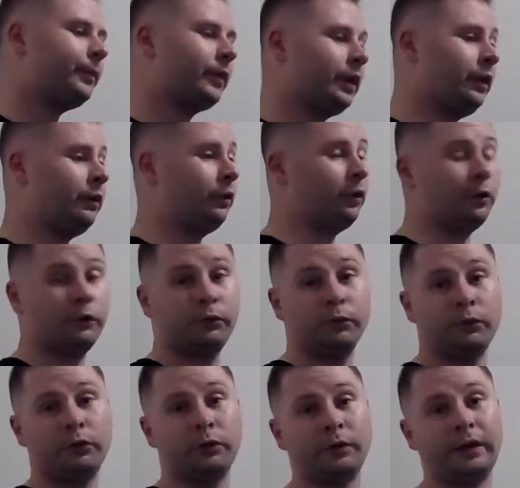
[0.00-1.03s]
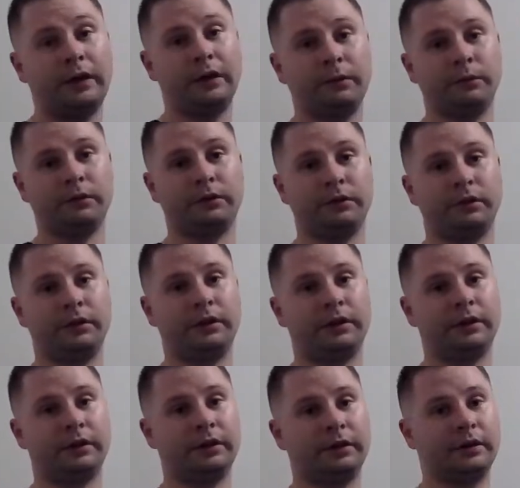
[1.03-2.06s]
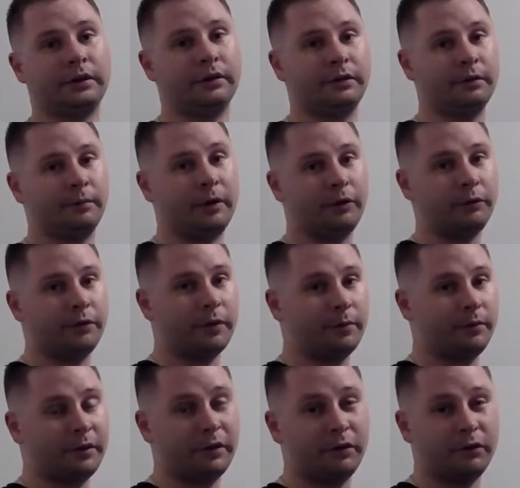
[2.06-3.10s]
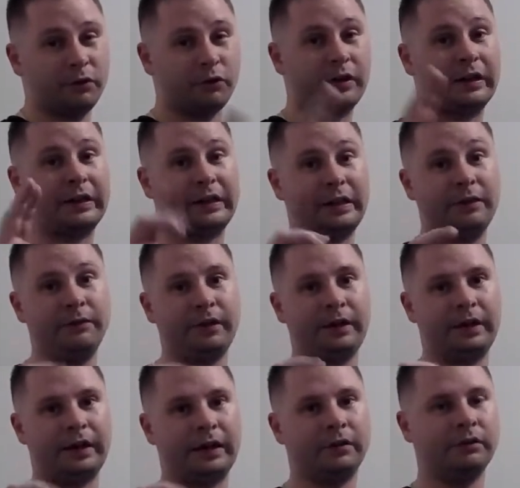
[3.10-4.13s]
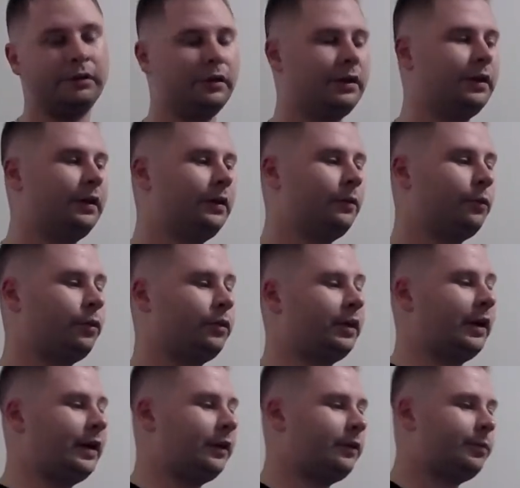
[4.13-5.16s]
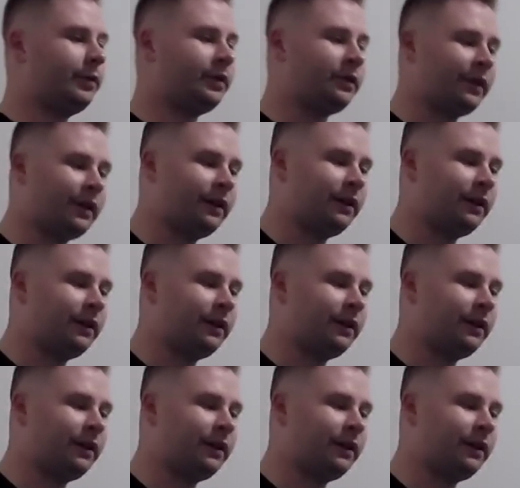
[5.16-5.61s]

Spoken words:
and you go through and you hit it with the microfiber towel to try and even it out with the high spots,